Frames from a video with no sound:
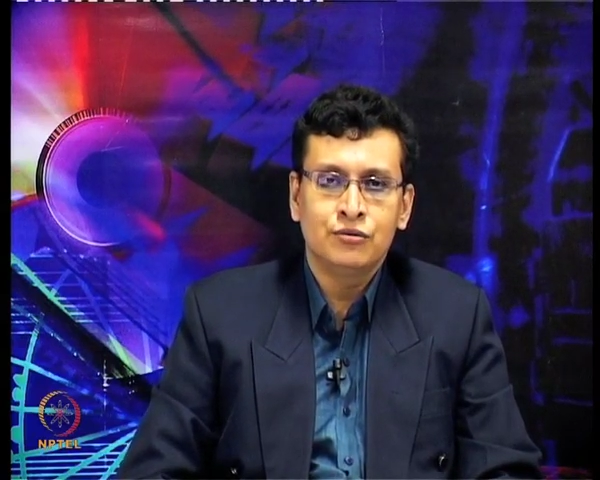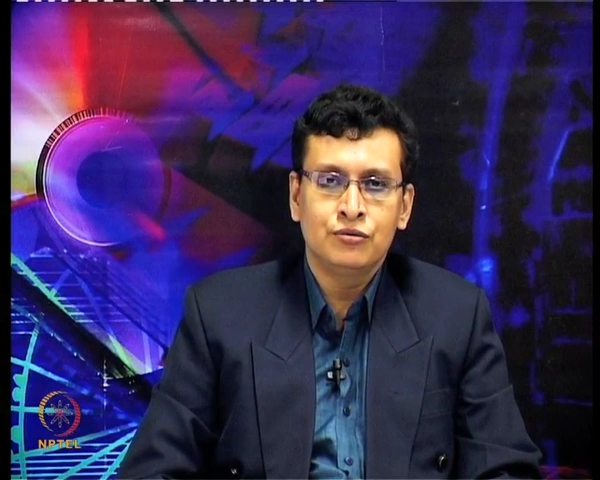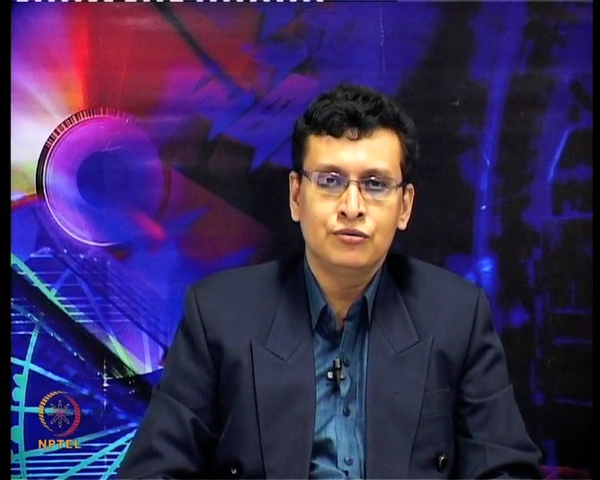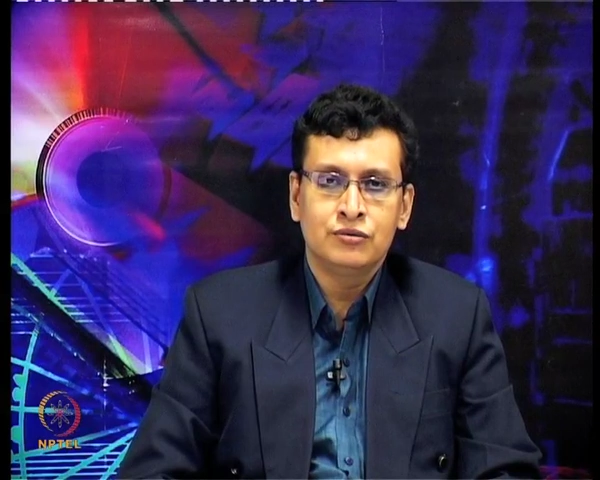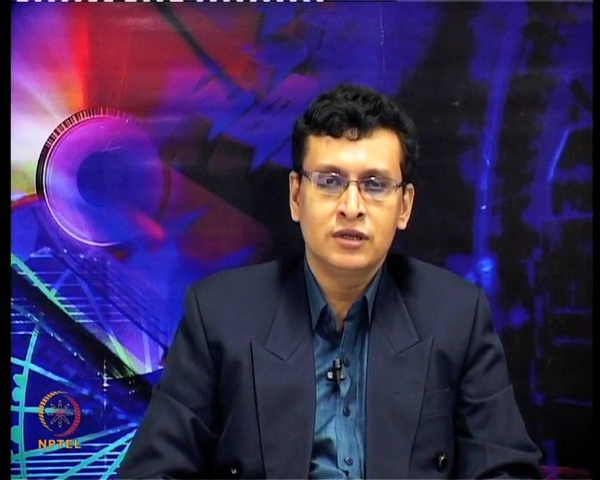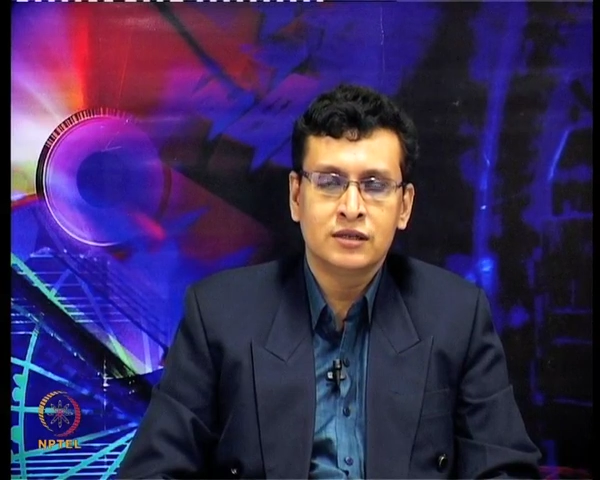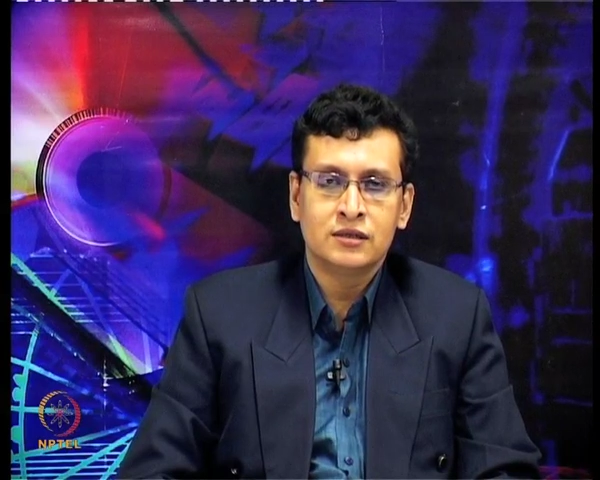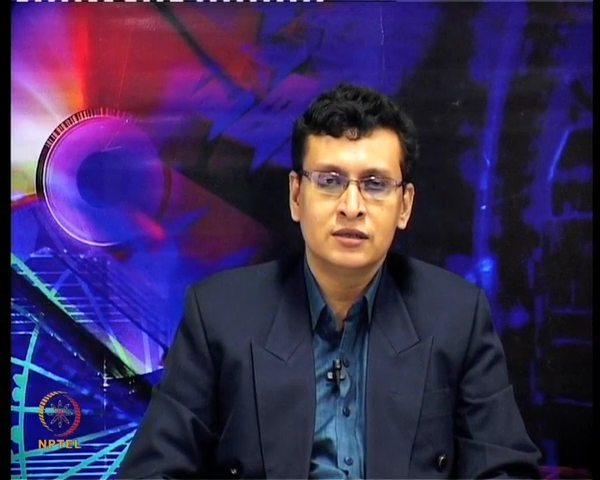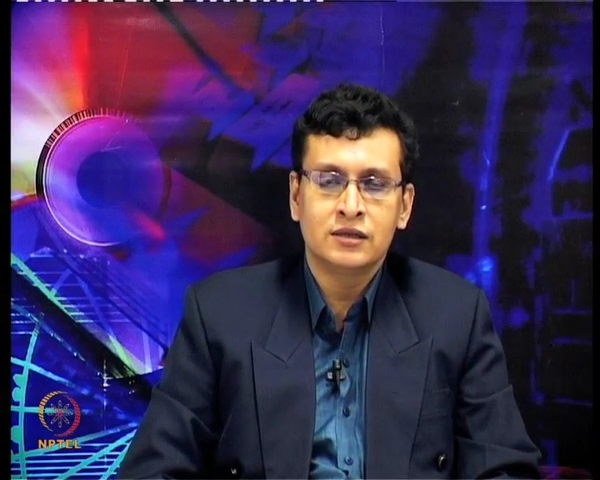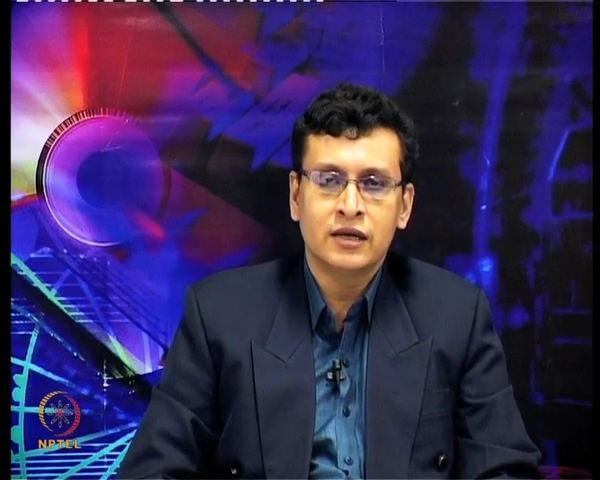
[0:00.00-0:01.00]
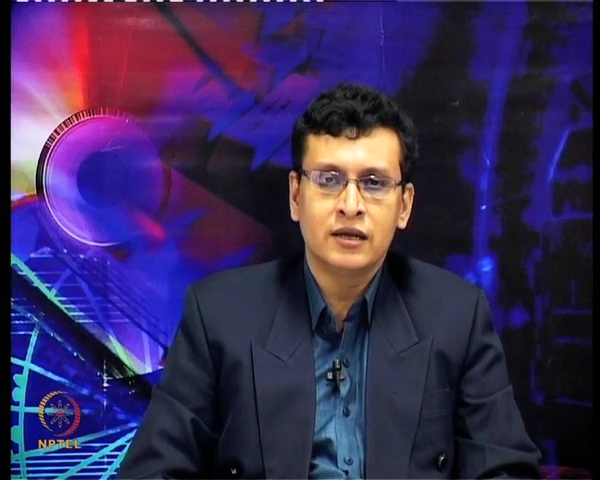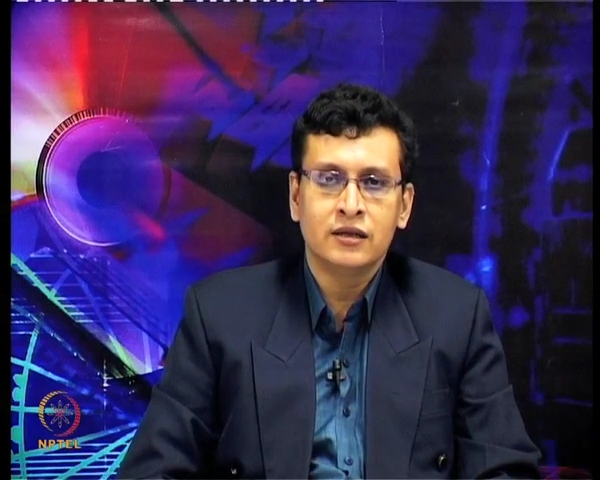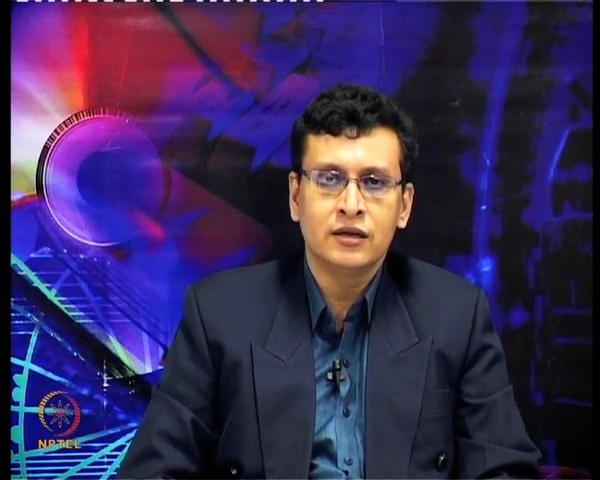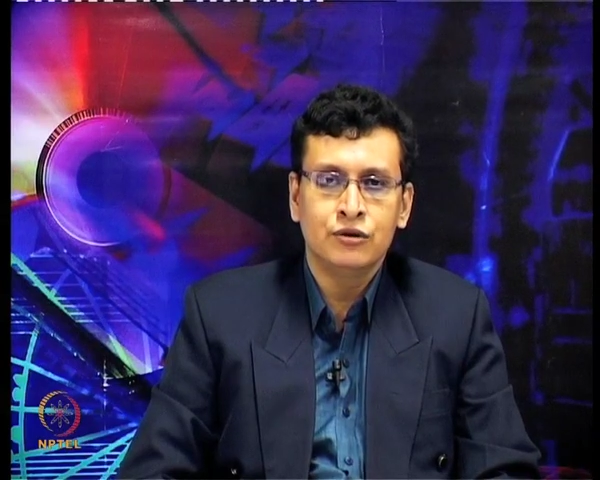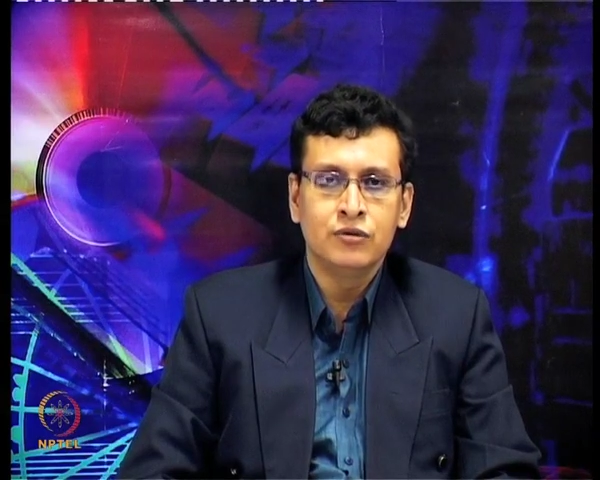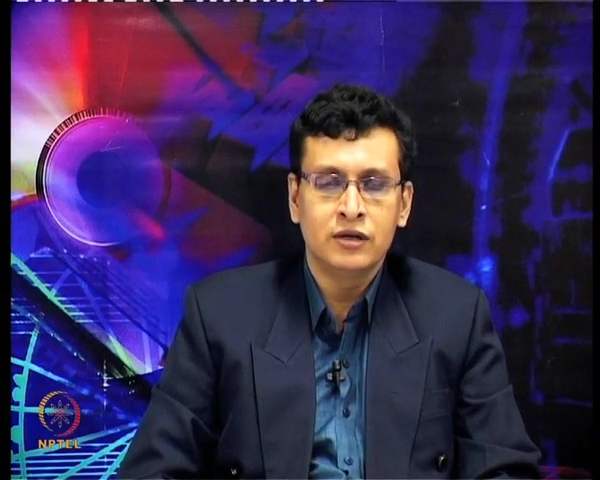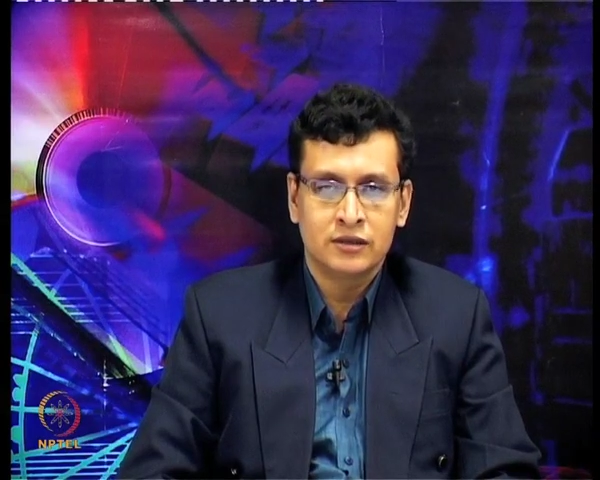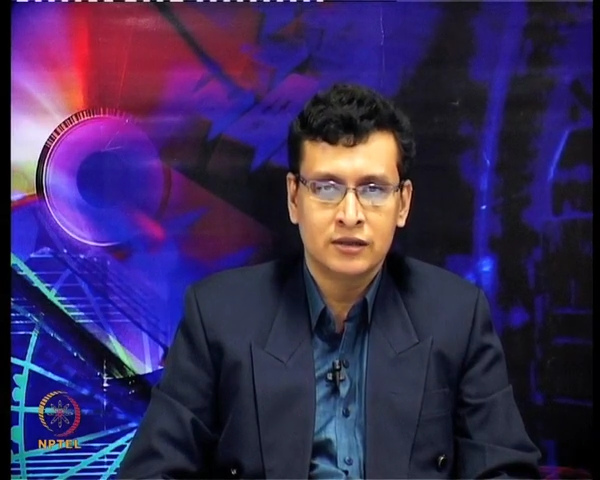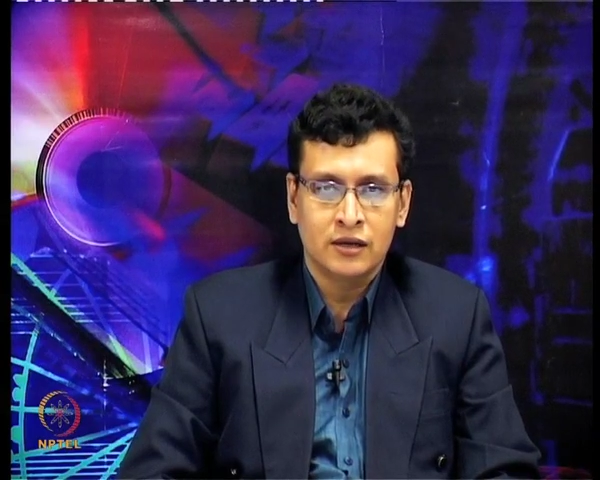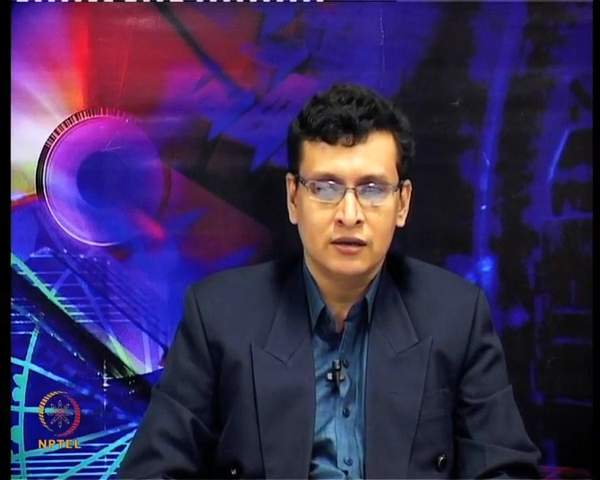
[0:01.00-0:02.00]
to just designing the unit
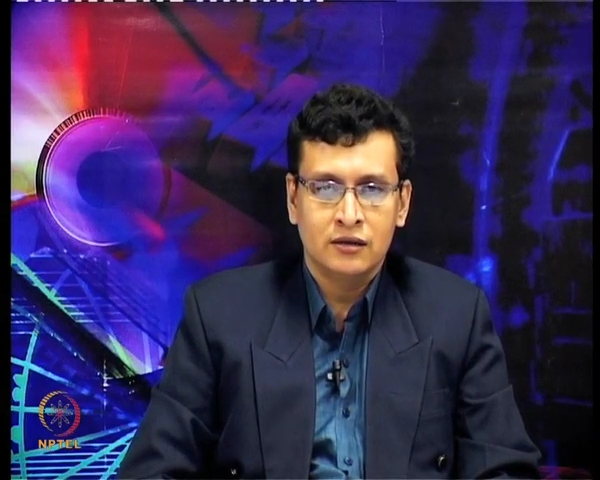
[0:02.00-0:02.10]
cell